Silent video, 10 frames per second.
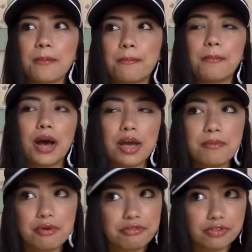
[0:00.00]
My
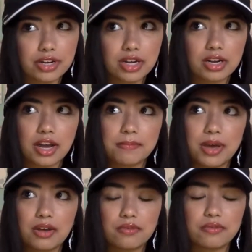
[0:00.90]
boyfriend and I
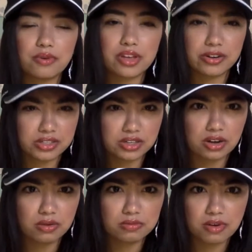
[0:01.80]
met four years
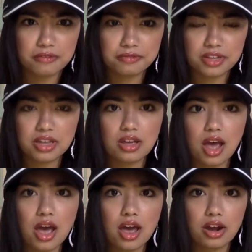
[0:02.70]
ago, roughly,
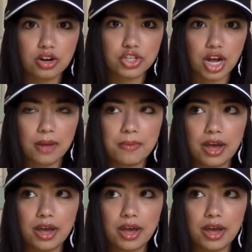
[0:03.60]
at our job,